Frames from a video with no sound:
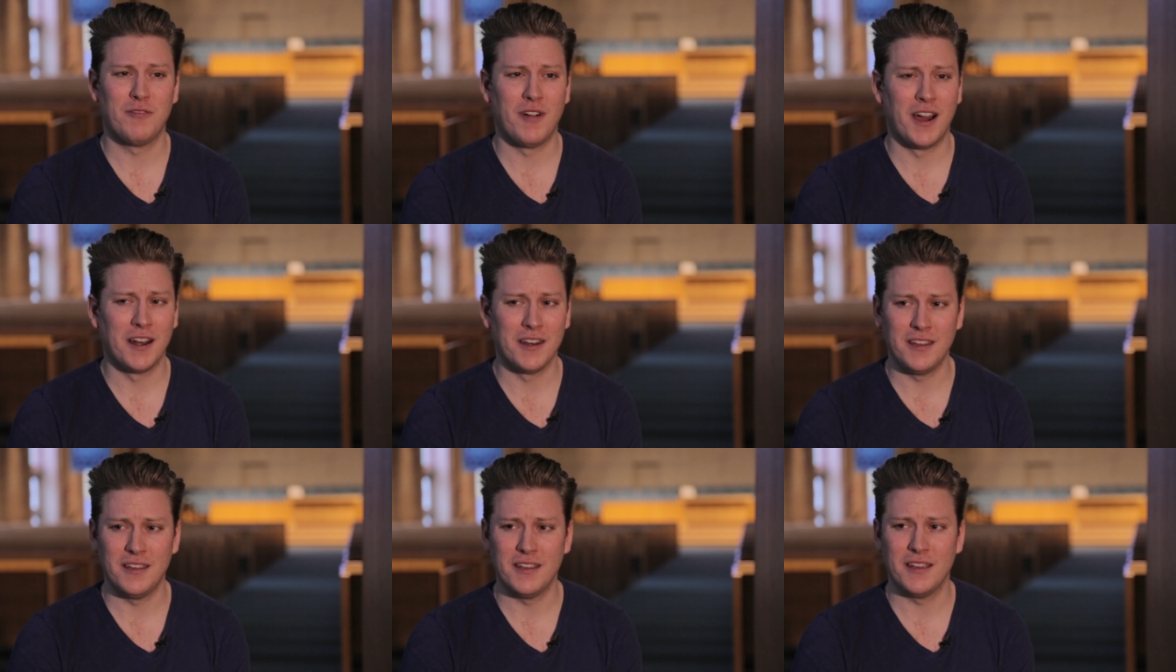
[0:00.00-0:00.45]

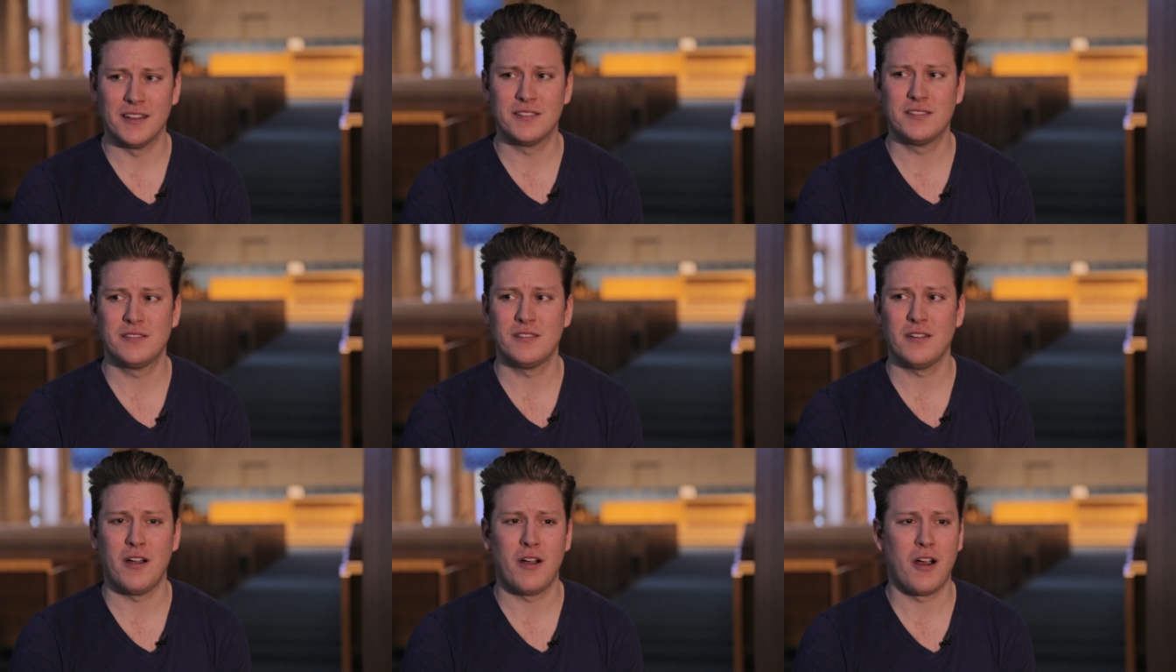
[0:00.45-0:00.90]
funny,
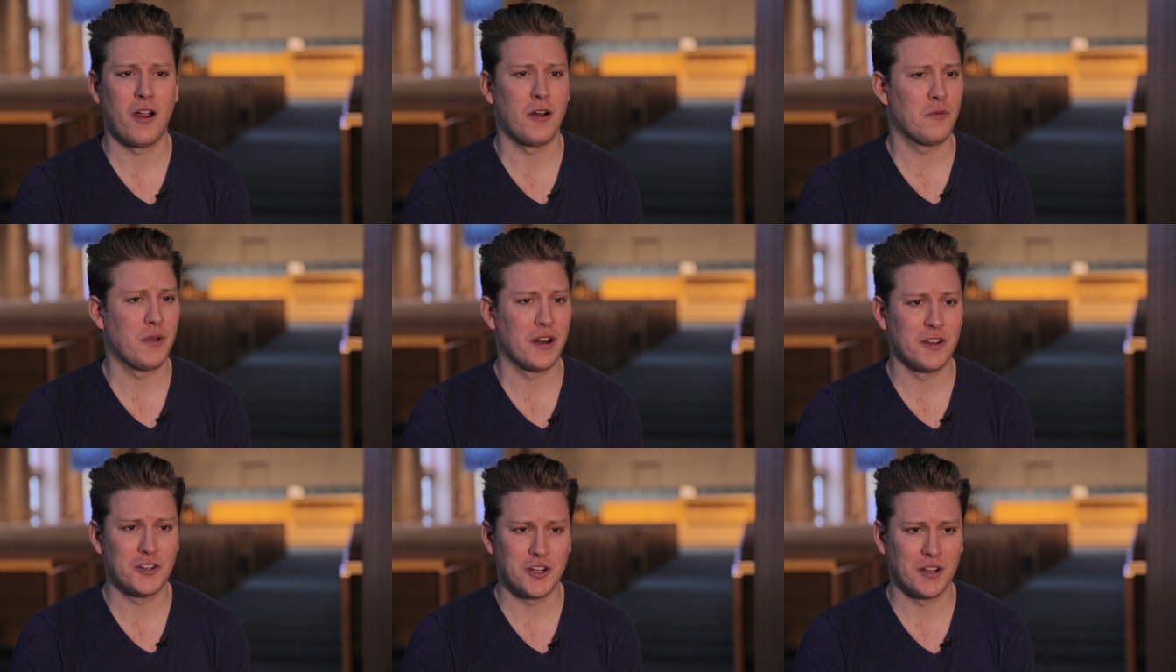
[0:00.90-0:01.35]
it's
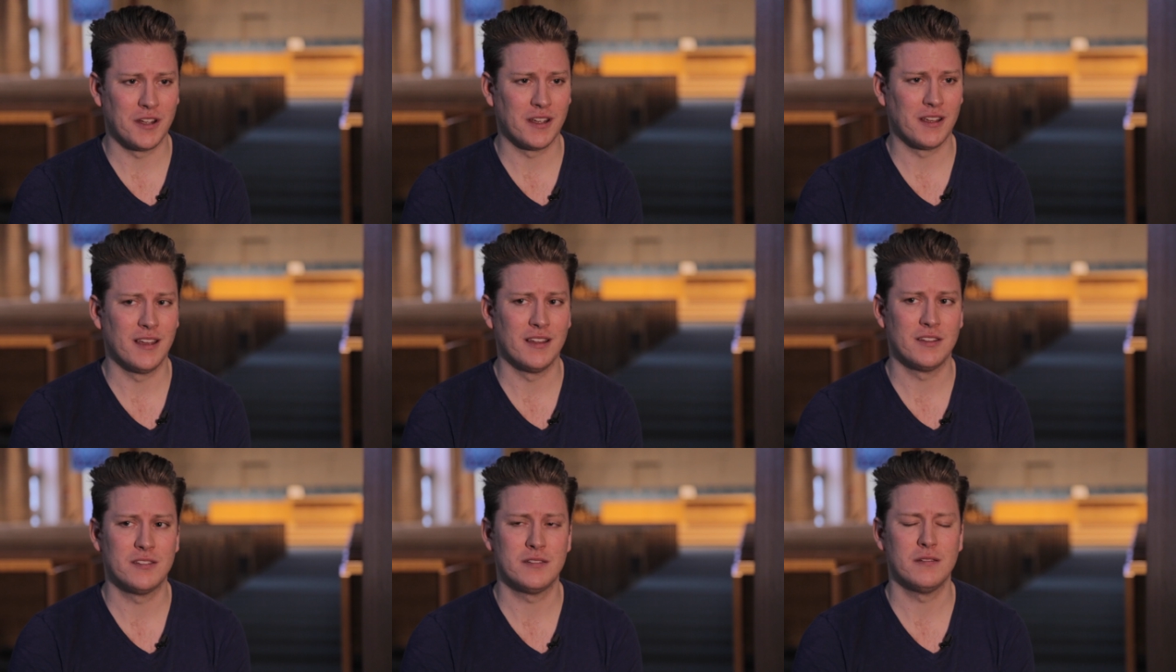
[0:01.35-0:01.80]

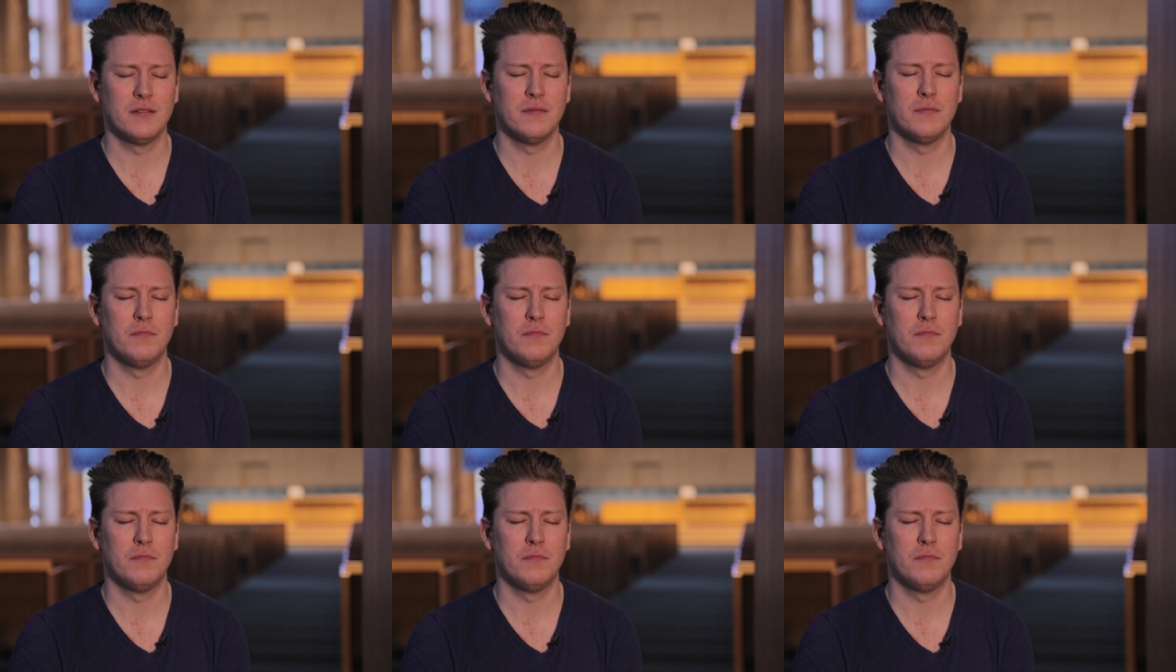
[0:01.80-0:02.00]
heart-wrenching, it's